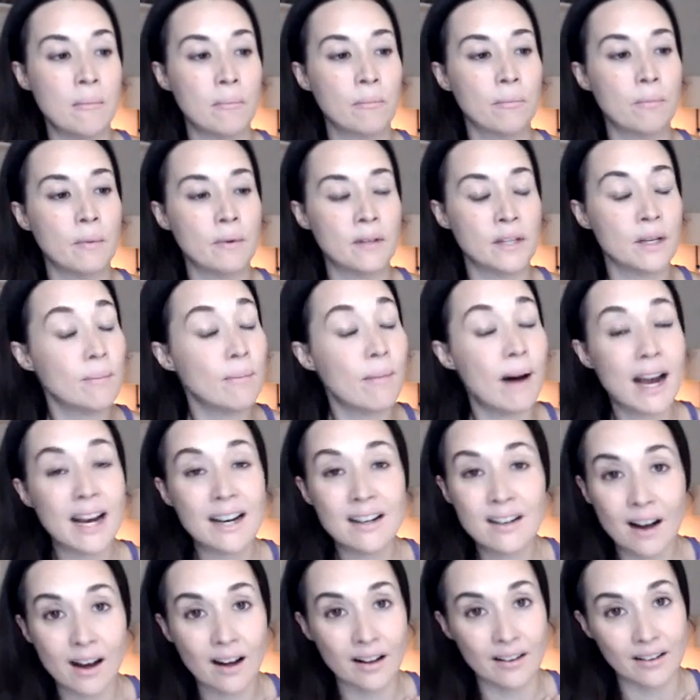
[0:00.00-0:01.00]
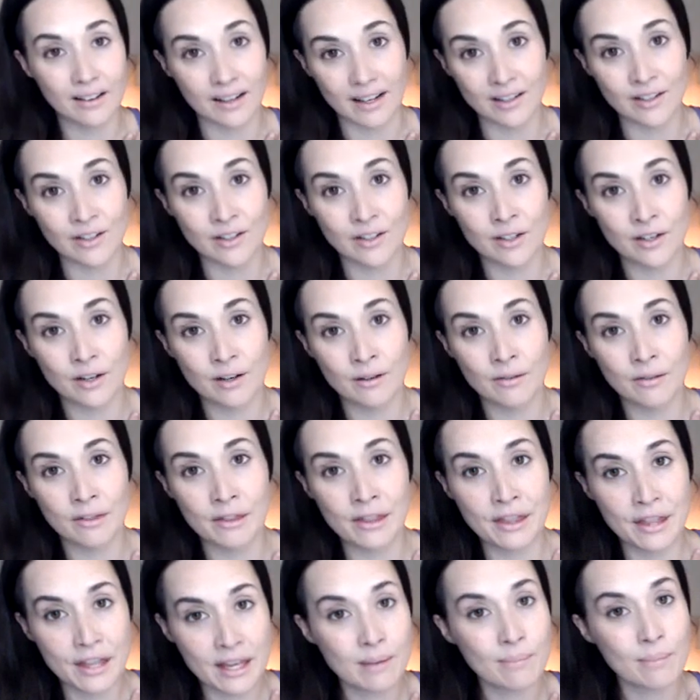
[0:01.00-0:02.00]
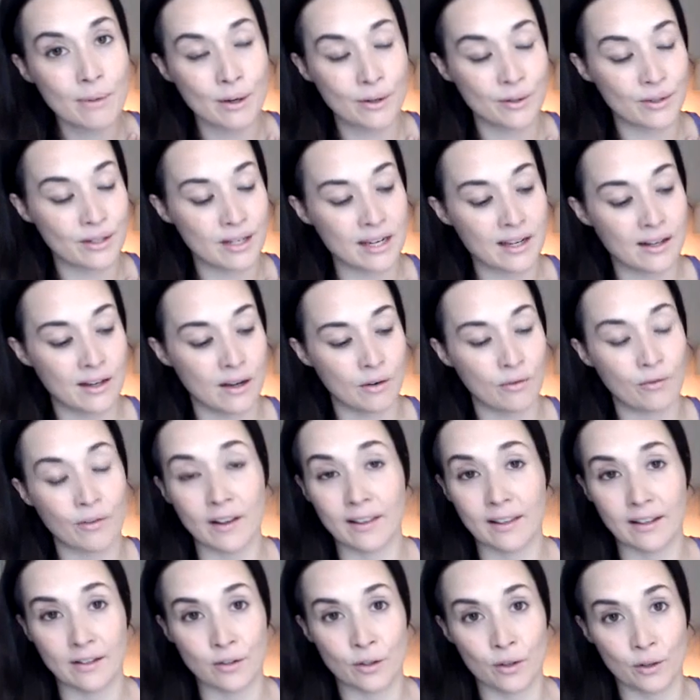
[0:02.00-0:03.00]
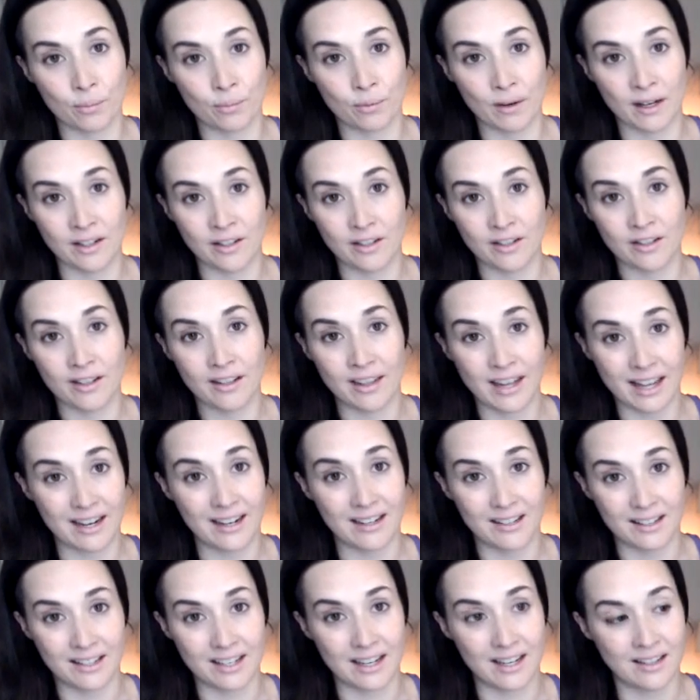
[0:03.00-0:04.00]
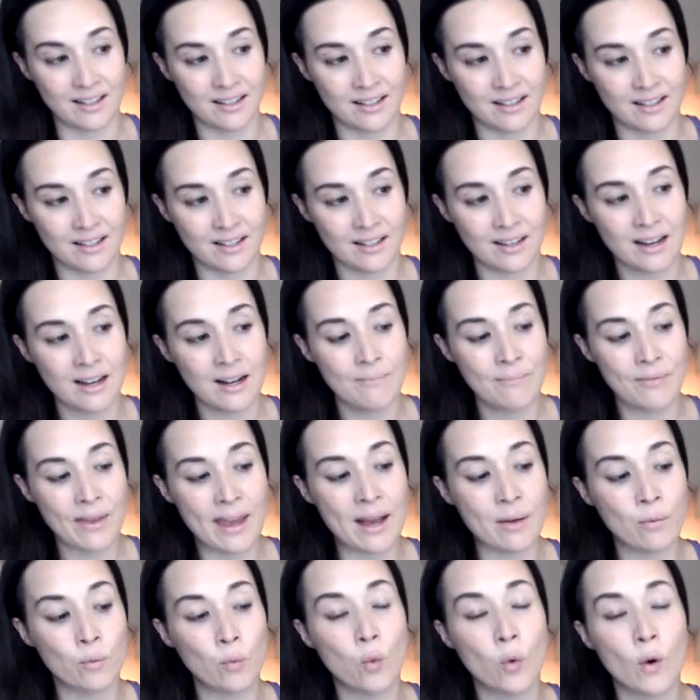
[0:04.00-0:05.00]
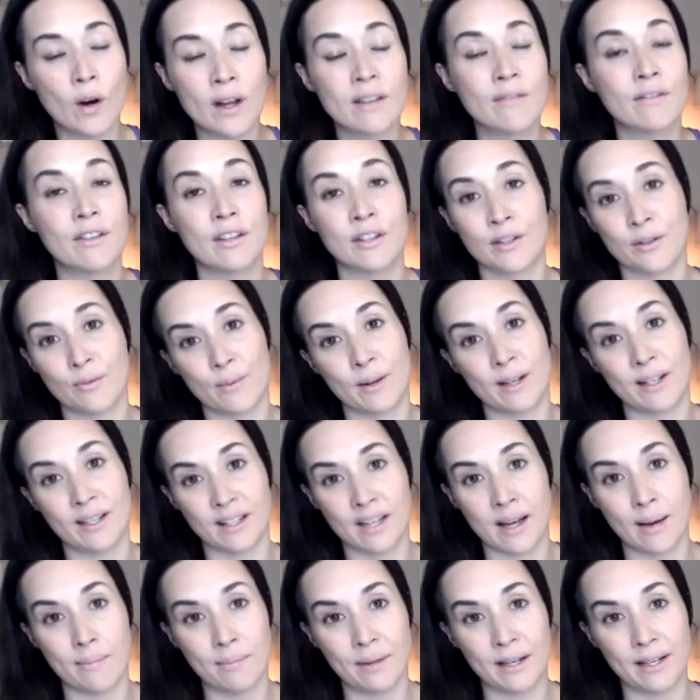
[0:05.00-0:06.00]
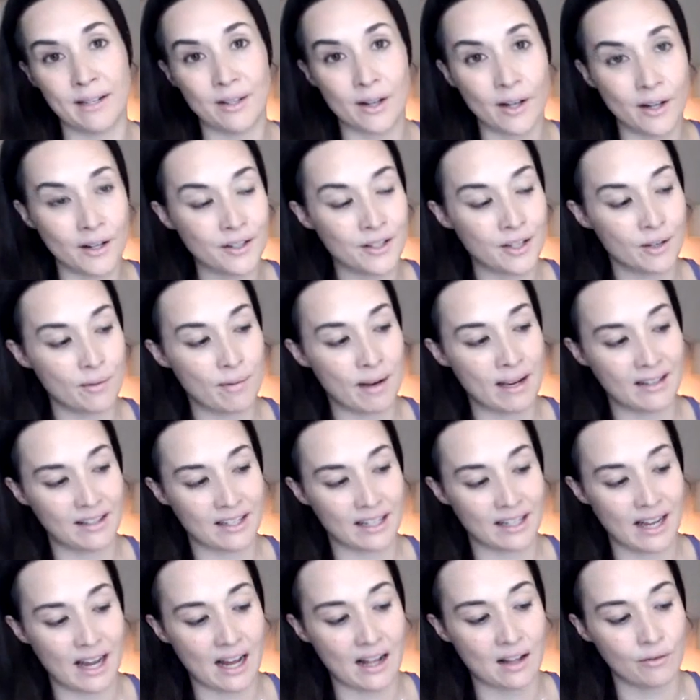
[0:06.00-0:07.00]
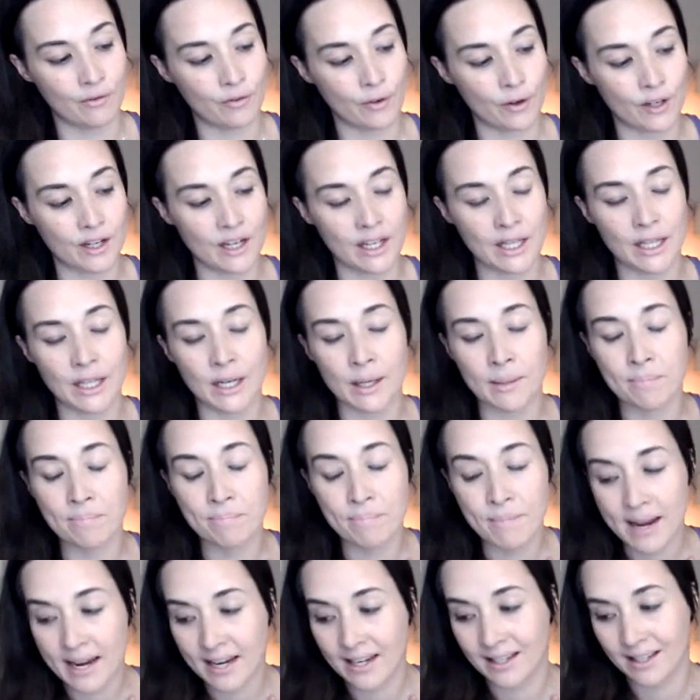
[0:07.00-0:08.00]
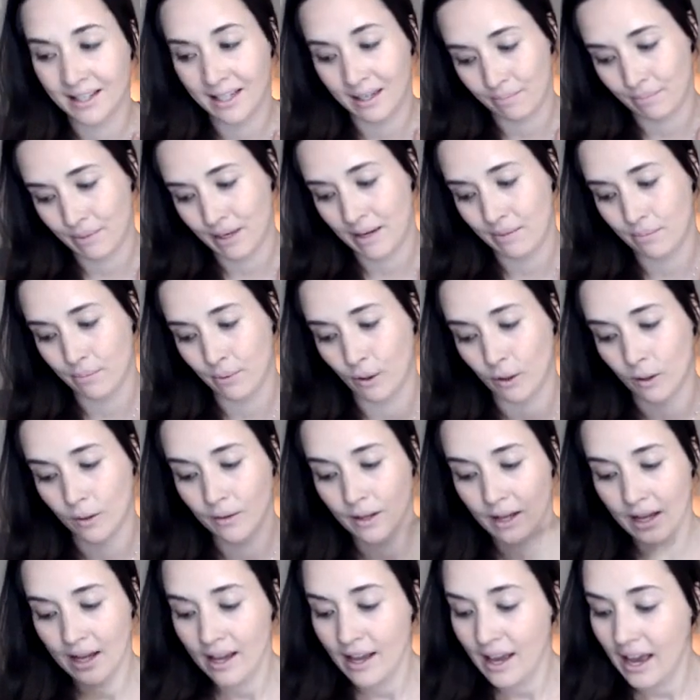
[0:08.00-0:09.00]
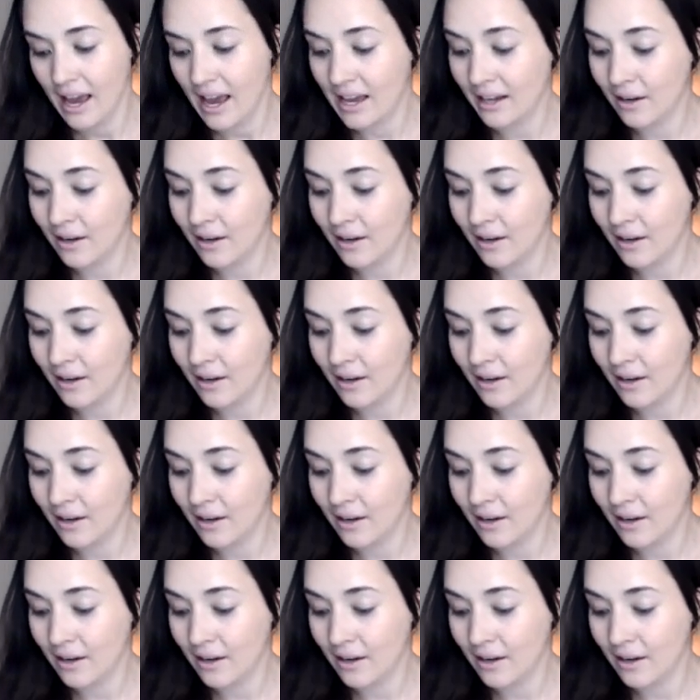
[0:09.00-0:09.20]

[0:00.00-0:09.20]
to my knowledge, the most eco friendly toothbrush that exists. And one of the sweetest companies, also based in California. They're amazing people. And a